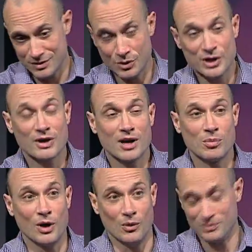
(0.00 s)
Go into your
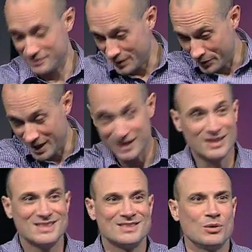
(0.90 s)
elbow, yeah. Mm-hmm.
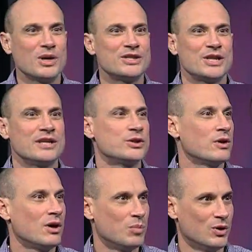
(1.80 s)
okay? Nobody shakes
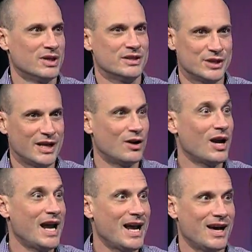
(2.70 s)
your elbow, they shake your
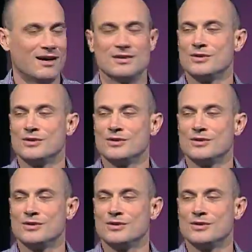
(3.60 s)
hand.